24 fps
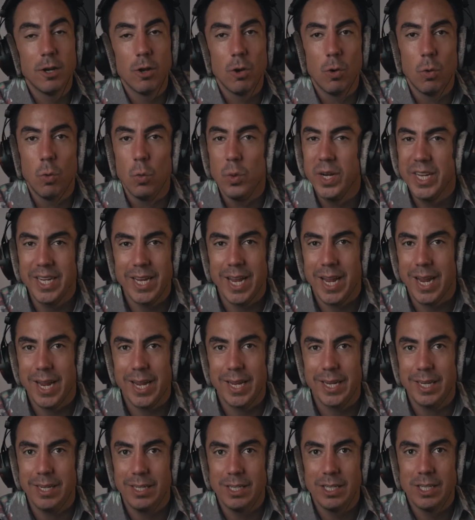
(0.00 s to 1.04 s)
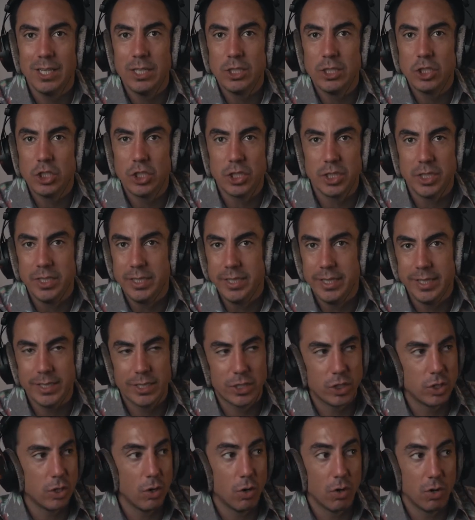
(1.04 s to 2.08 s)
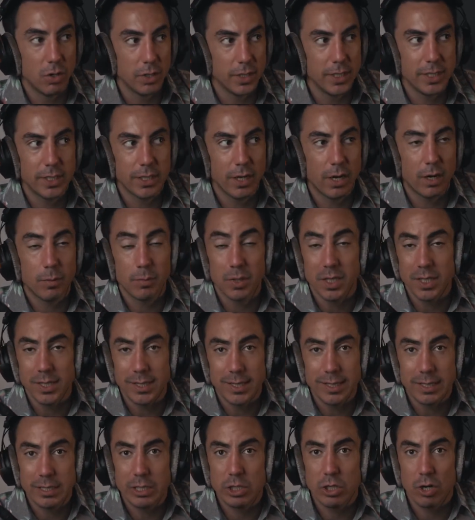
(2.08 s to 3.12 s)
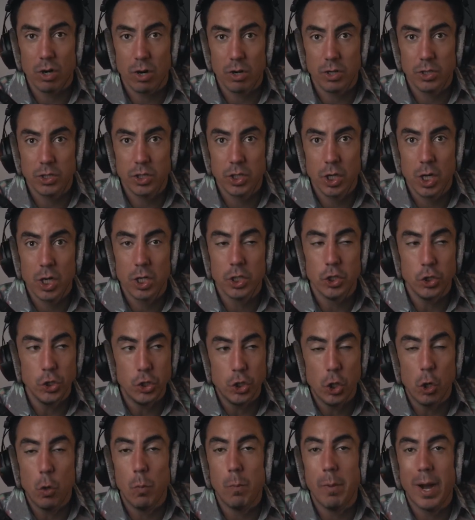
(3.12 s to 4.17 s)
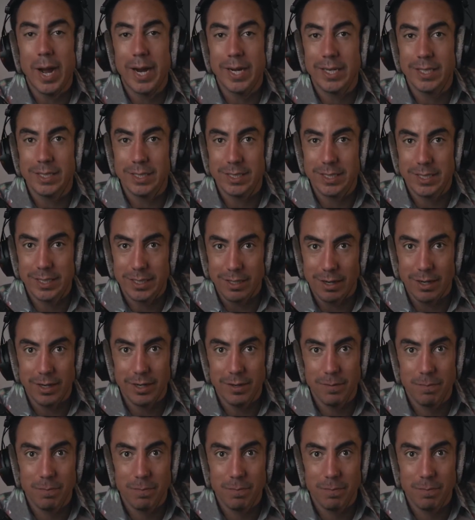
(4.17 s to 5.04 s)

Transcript: we can't just dishonorably discharge Joe Biden's son,